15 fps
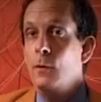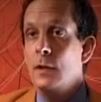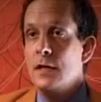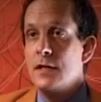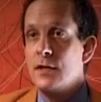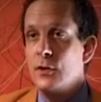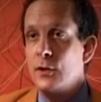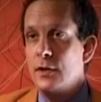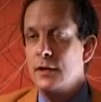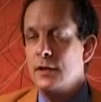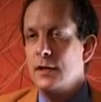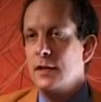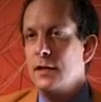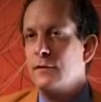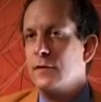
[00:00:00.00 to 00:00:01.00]
Well,
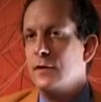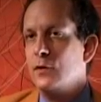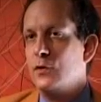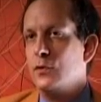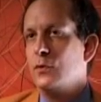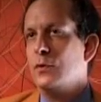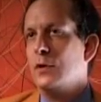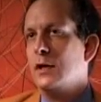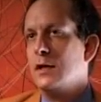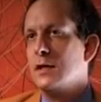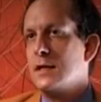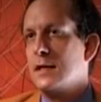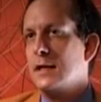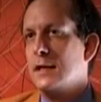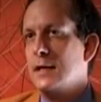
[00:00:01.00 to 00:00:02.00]
certainly if you do
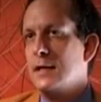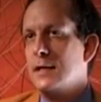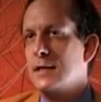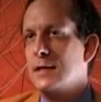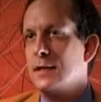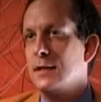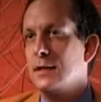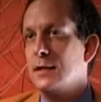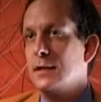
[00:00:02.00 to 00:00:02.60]
studies,